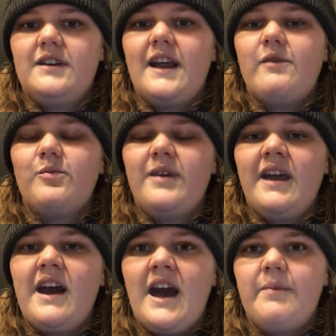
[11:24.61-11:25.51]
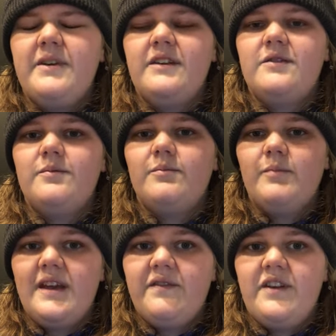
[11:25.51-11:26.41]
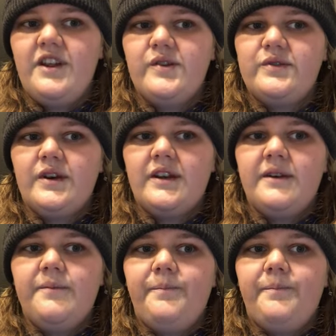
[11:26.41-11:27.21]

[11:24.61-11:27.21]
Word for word: and I would be happy to make videos on it.